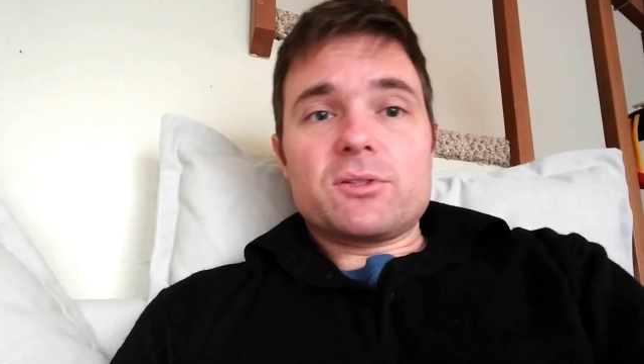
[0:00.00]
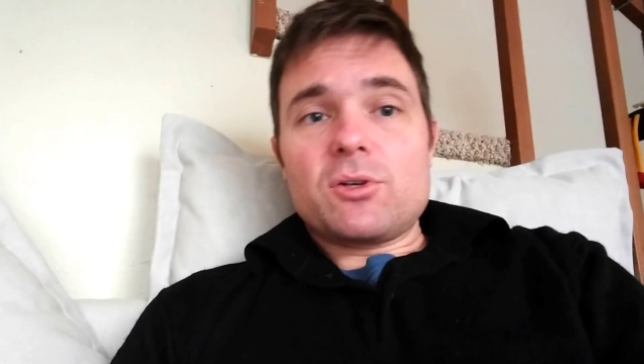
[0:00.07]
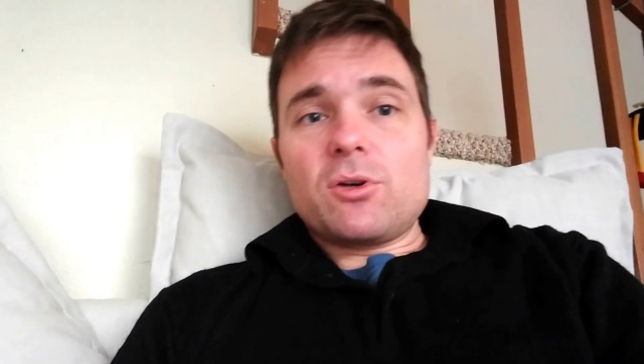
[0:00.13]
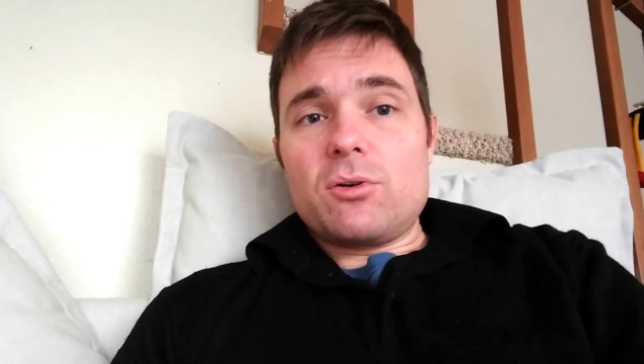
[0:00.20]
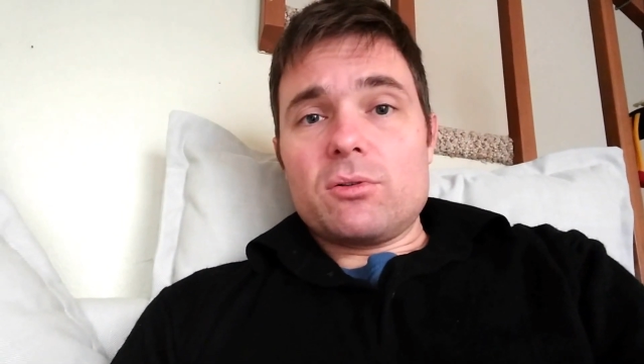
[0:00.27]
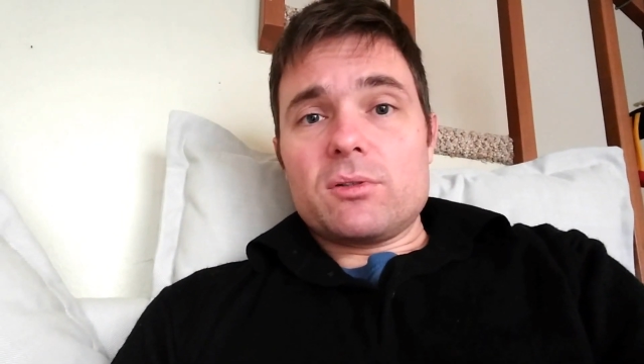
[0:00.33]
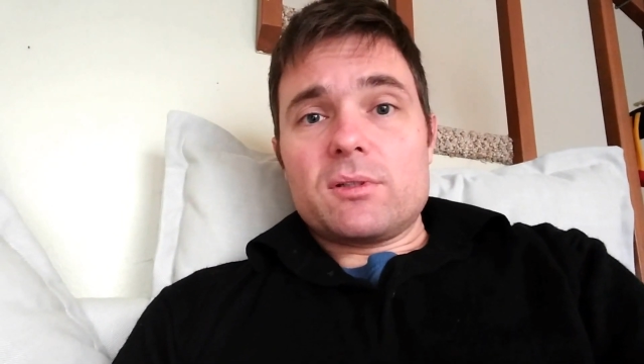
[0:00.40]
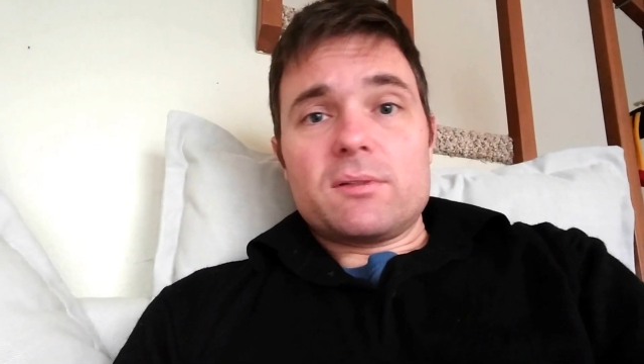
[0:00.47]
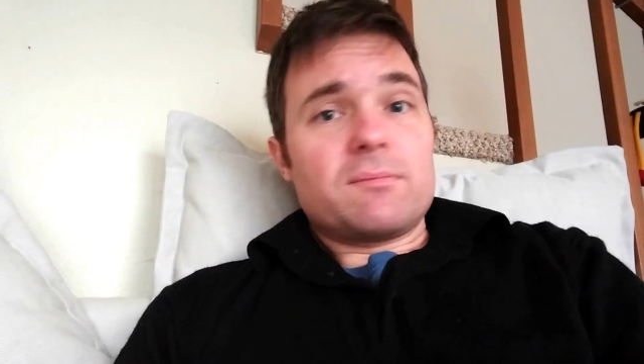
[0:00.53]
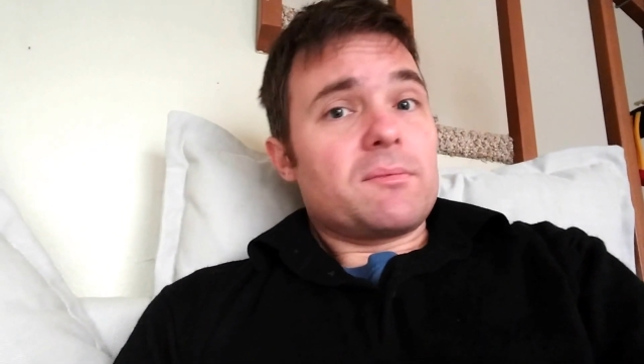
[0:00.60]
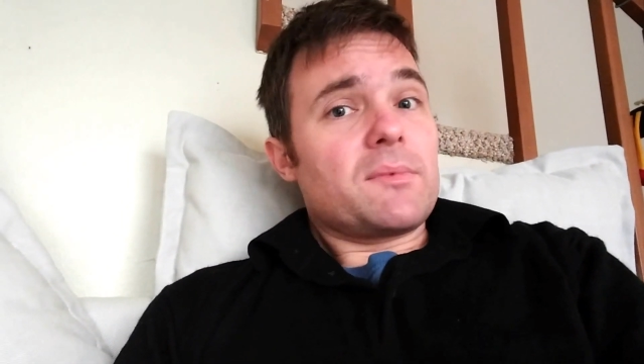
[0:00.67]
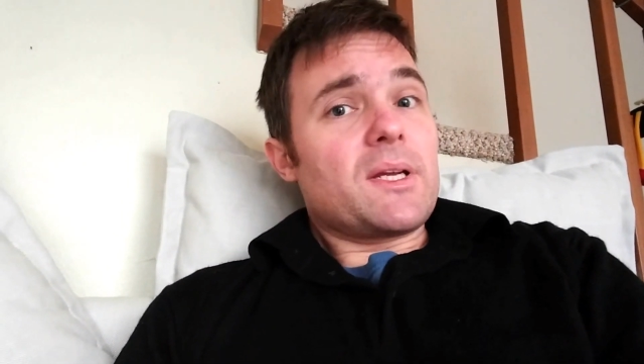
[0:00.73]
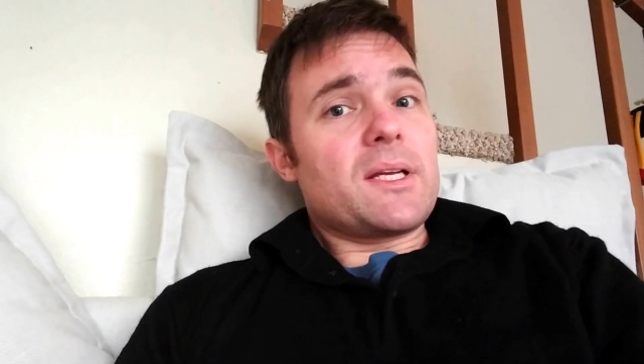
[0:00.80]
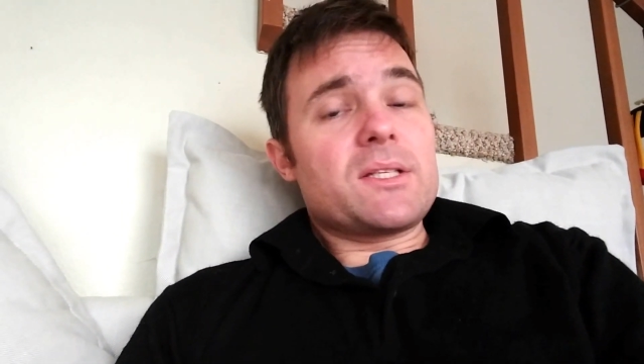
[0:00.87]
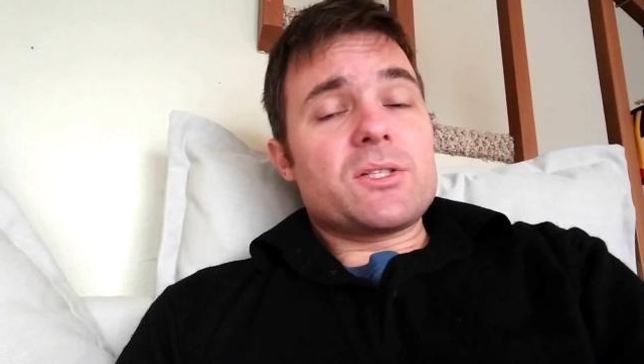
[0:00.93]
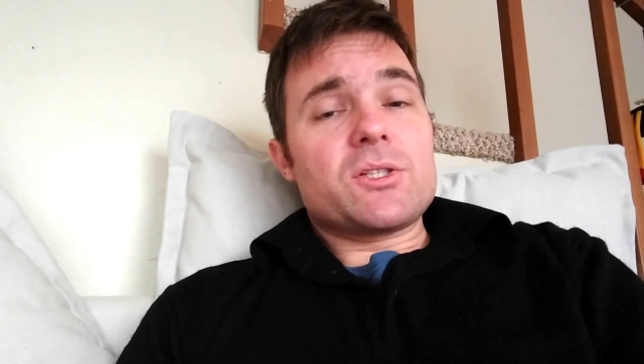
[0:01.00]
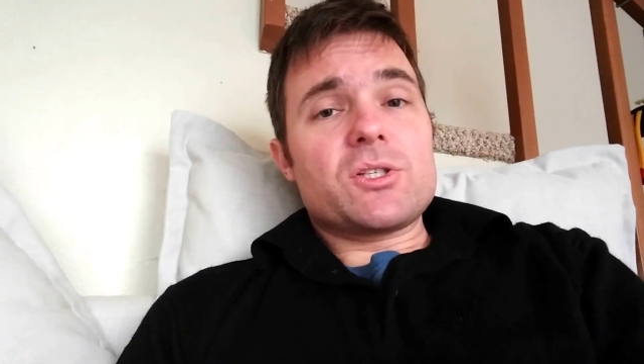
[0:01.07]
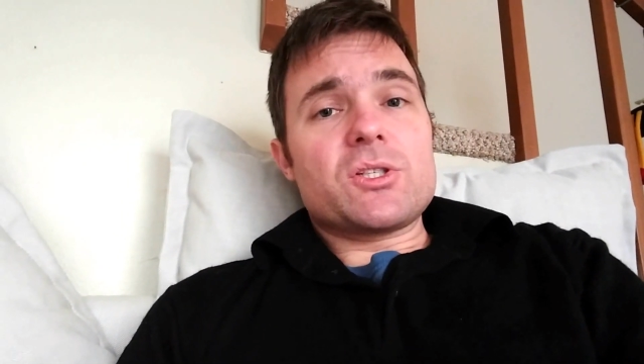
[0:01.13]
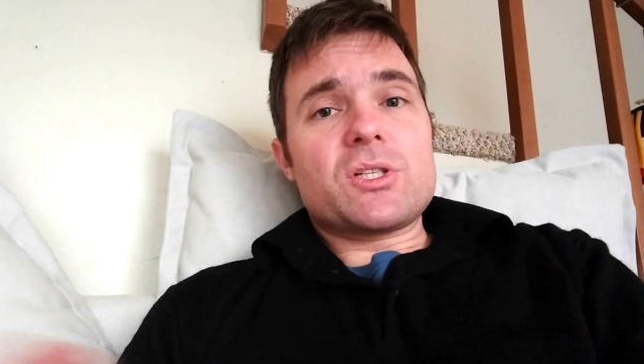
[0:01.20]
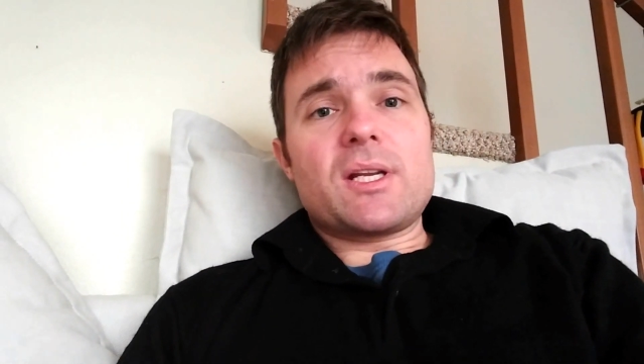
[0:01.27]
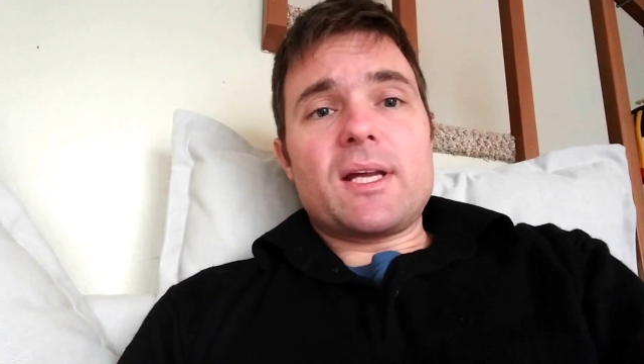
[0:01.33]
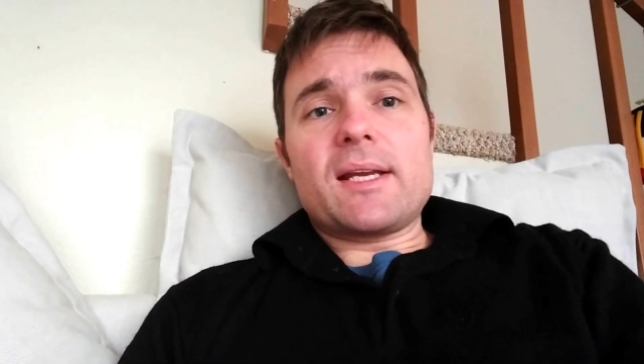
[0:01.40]
gold. It's
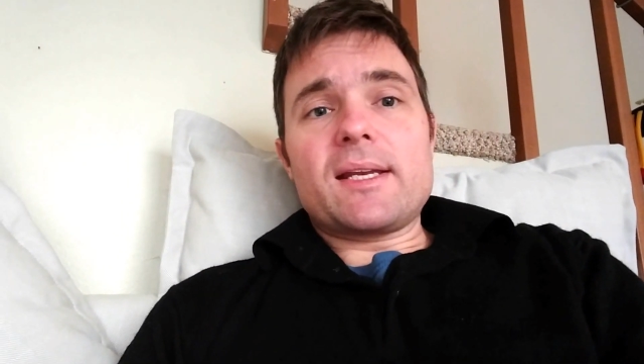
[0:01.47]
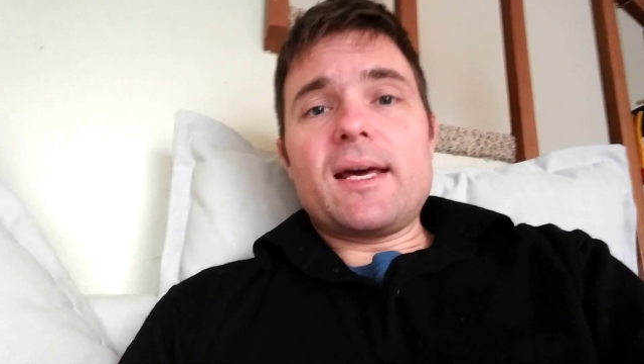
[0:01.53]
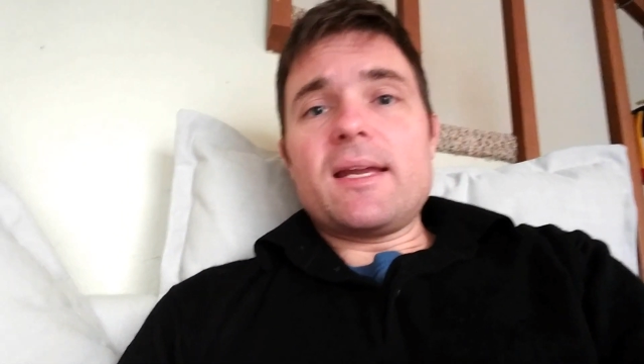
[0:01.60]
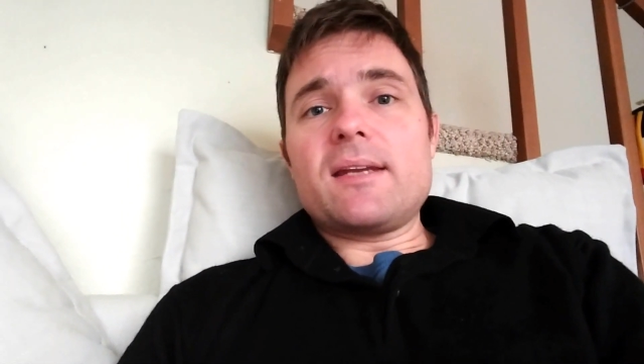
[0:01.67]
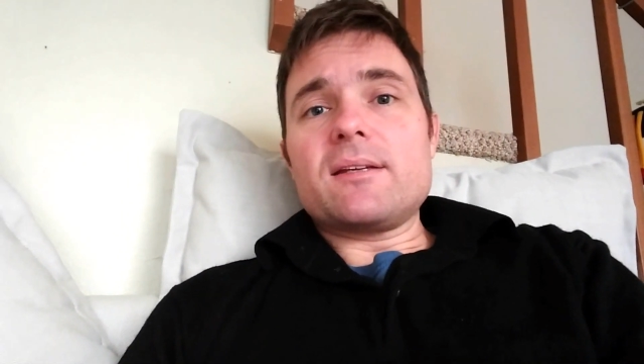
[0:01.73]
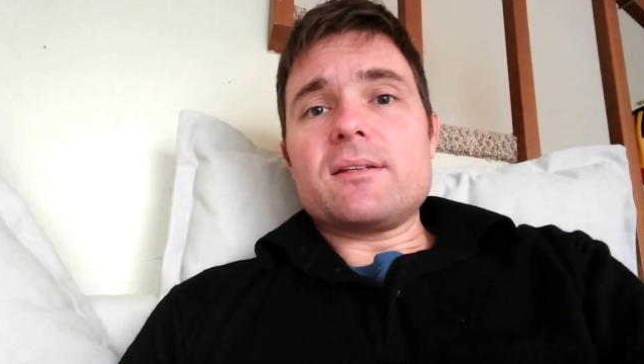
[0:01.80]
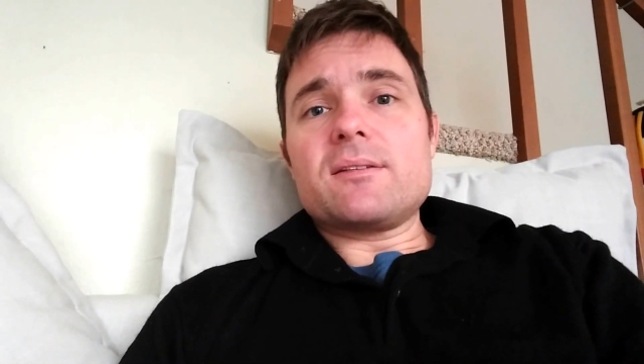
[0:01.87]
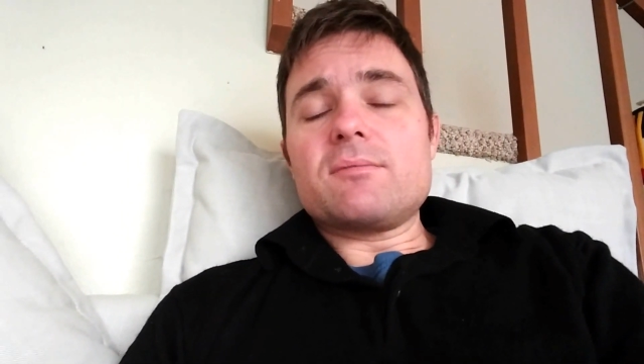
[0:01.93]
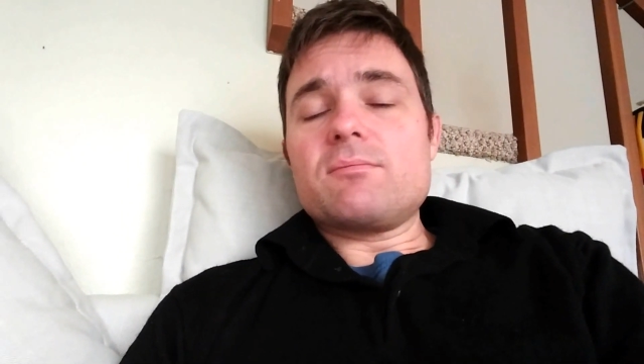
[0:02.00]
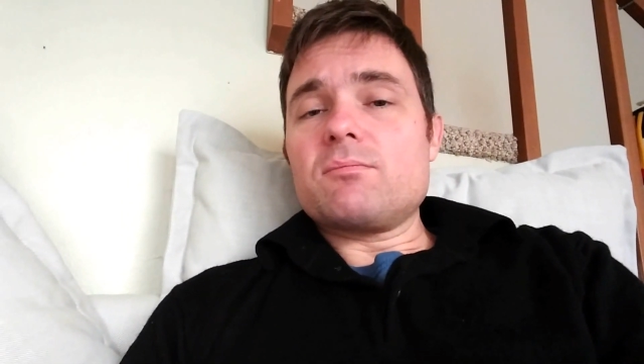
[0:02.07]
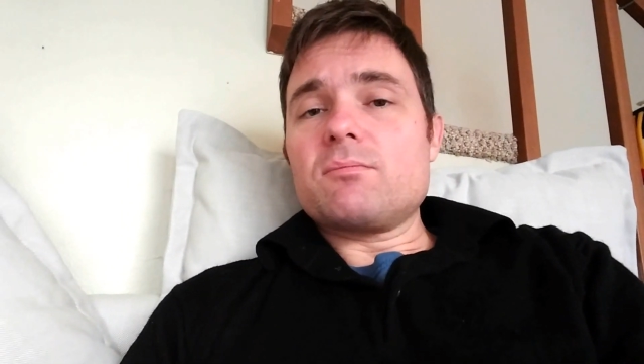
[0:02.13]
just like that. It's